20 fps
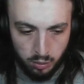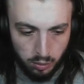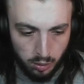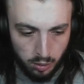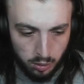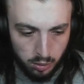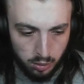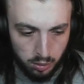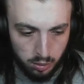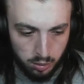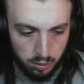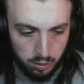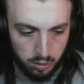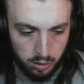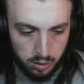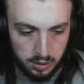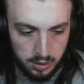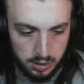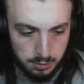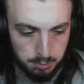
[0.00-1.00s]
Woo!
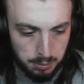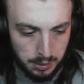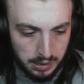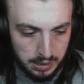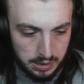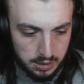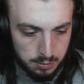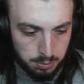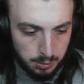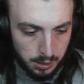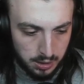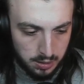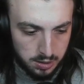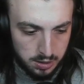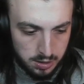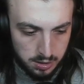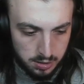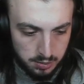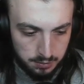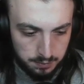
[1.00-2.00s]
Let's beat this
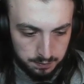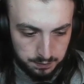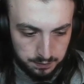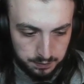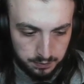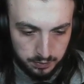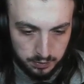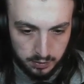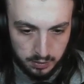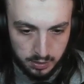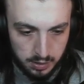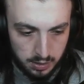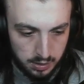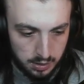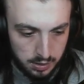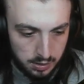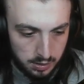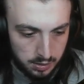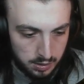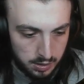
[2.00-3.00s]
boss.
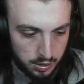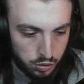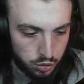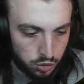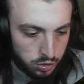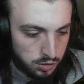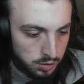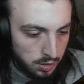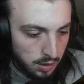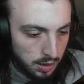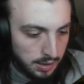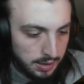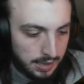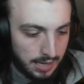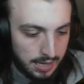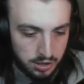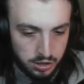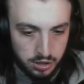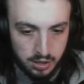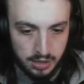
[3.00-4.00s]
Let's just
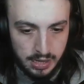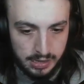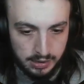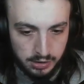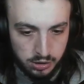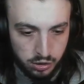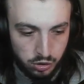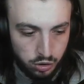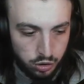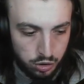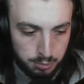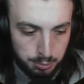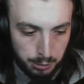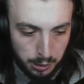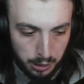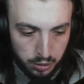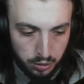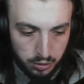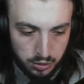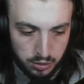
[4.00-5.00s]
attach a lantern just
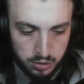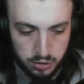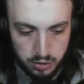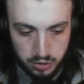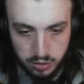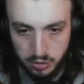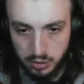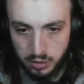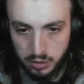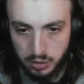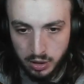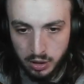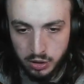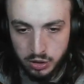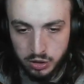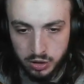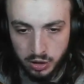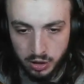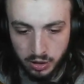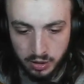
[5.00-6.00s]
because. I
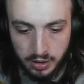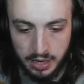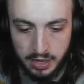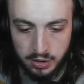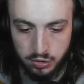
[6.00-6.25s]
just like the